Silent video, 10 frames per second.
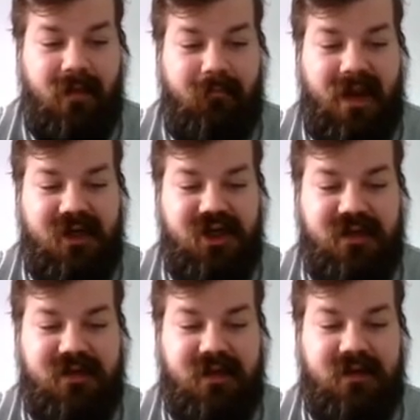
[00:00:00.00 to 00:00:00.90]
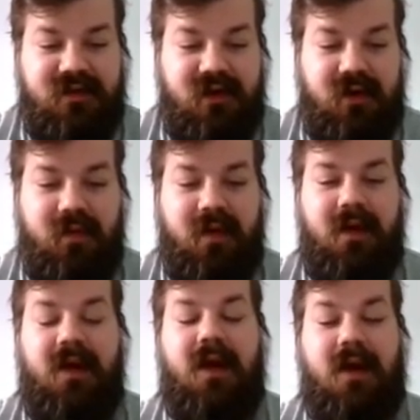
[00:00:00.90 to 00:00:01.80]
match it to
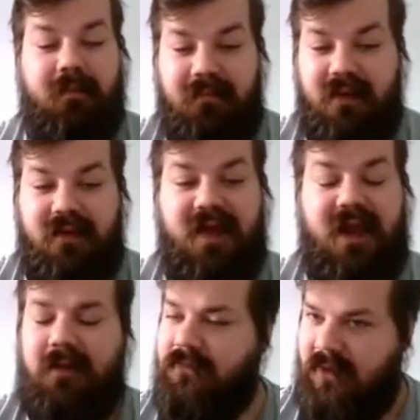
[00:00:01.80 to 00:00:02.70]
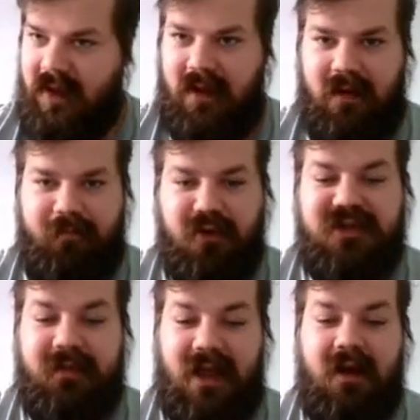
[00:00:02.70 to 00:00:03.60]
uh, the uh,
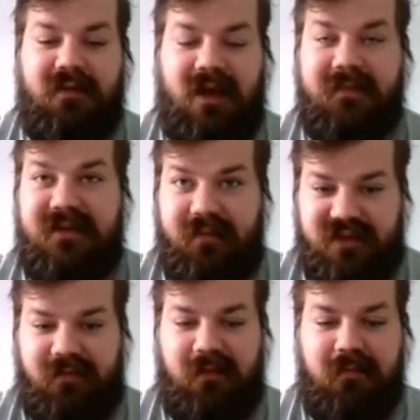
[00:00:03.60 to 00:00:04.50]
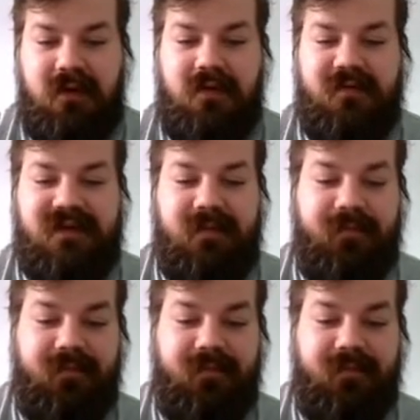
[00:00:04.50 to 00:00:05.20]
possible outcomes, the possible moves,